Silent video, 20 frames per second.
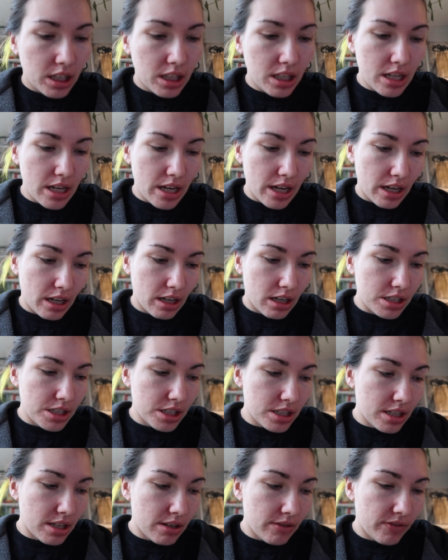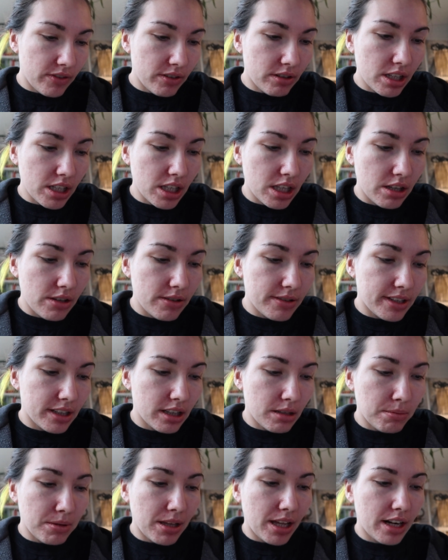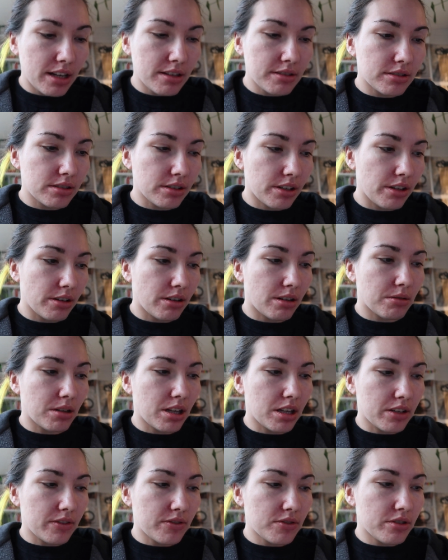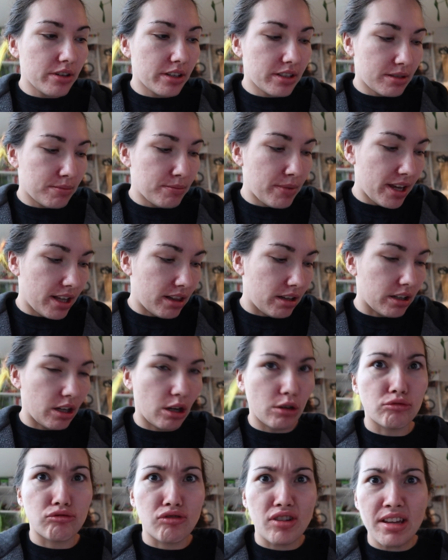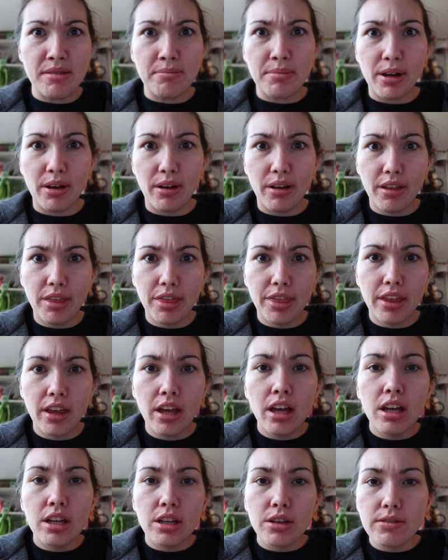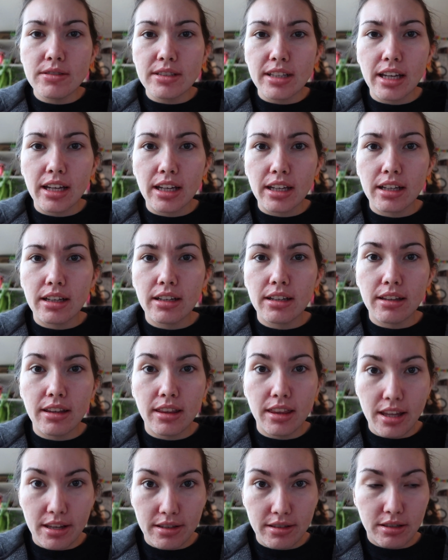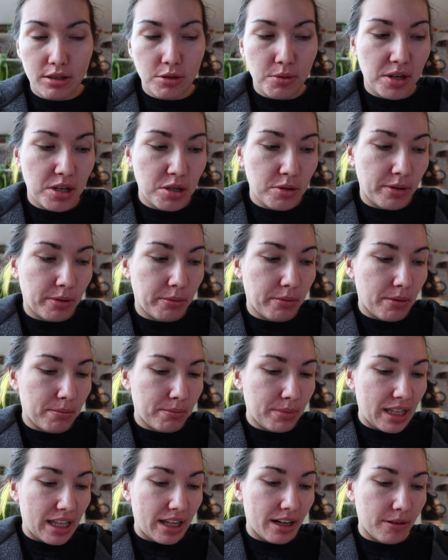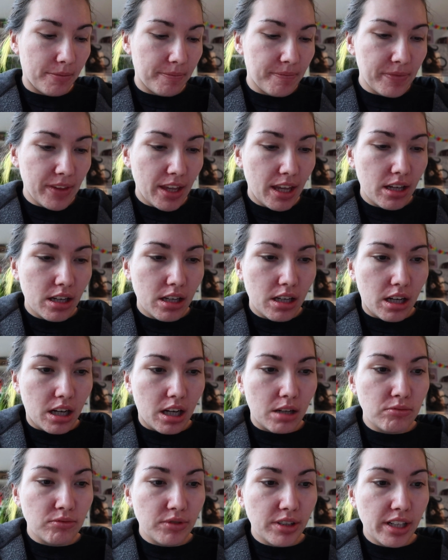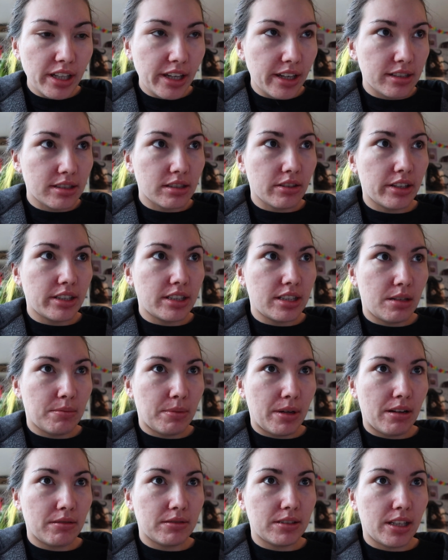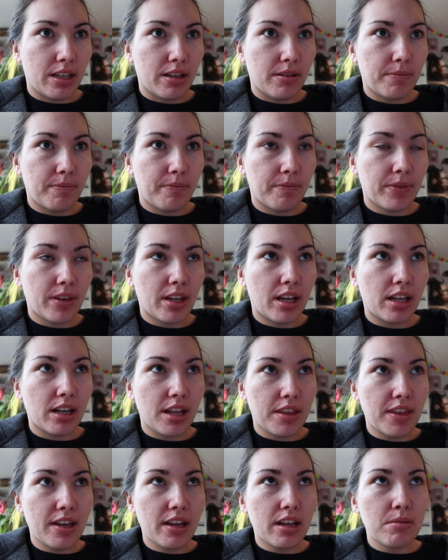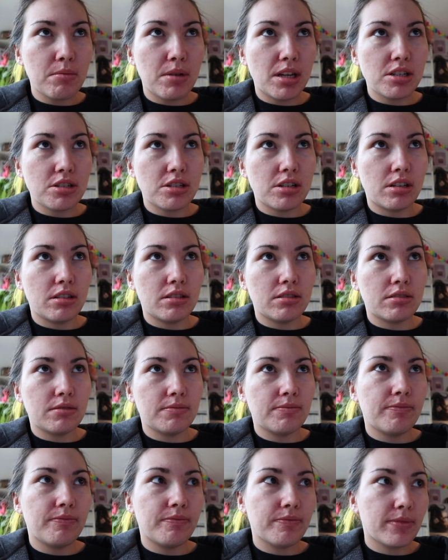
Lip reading: yeah, I just didn't feel like using the planner, so I'm kind of trying to make like a rebirth using this 2021 planner. I'm really excited about it, and I think I mentioned